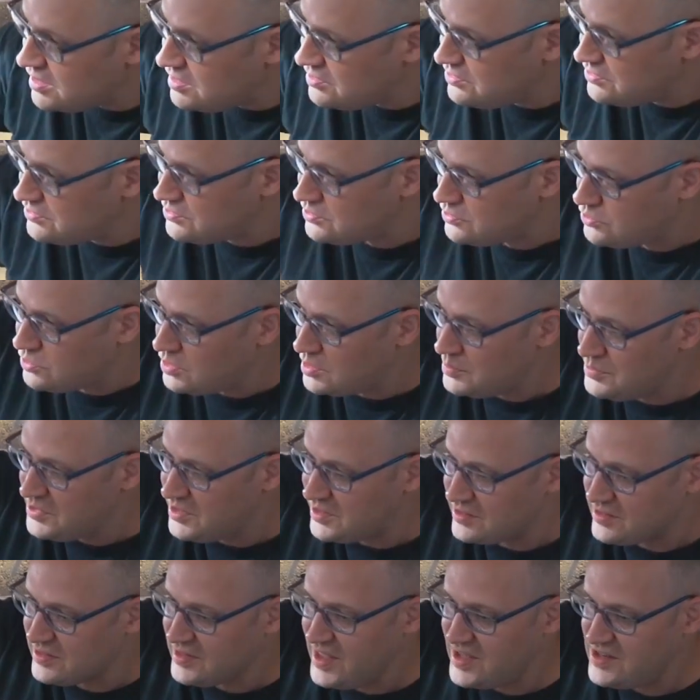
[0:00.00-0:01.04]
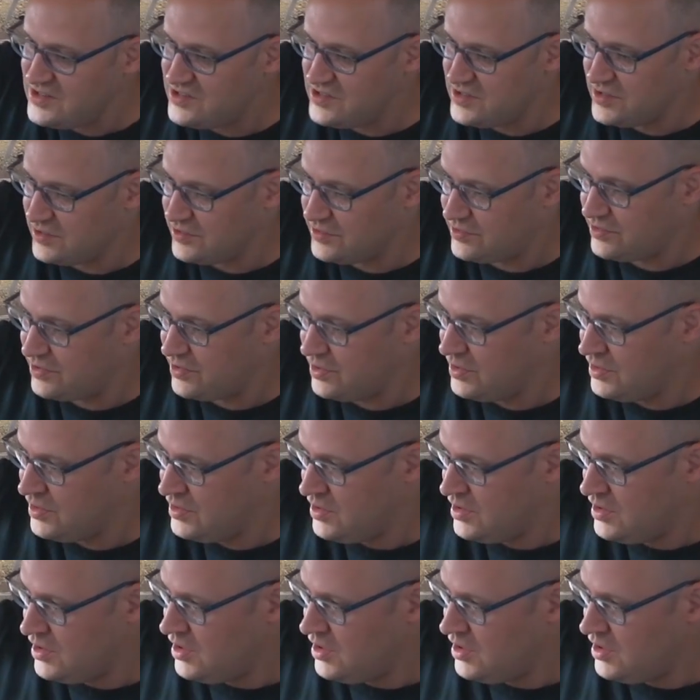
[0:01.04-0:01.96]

managing a big expansion project?